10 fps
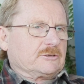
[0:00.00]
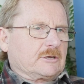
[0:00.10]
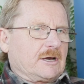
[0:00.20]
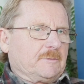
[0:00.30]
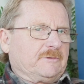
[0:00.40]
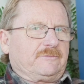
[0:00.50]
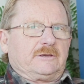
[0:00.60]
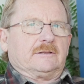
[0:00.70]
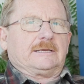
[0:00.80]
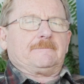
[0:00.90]
a common
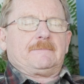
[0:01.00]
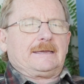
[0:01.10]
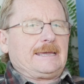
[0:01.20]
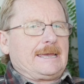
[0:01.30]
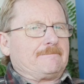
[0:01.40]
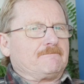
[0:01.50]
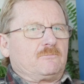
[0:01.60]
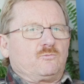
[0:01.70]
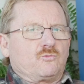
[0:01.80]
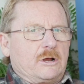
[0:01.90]
feeling. Again,
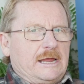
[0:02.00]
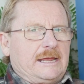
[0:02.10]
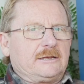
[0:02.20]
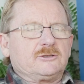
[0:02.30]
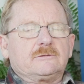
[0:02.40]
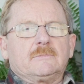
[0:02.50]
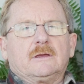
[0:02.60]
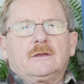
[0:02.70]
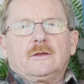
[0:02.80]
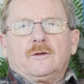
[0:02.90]
rage
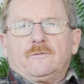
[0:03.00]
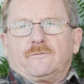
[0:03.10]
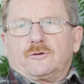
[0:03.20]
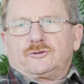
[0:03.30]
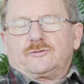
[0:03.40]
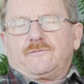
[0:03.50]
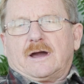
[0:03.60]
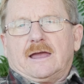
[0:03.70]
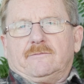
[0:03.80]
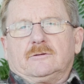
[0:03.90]
for
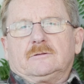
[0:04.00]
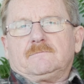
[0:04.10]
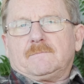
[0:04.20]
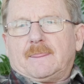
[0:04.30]
survival.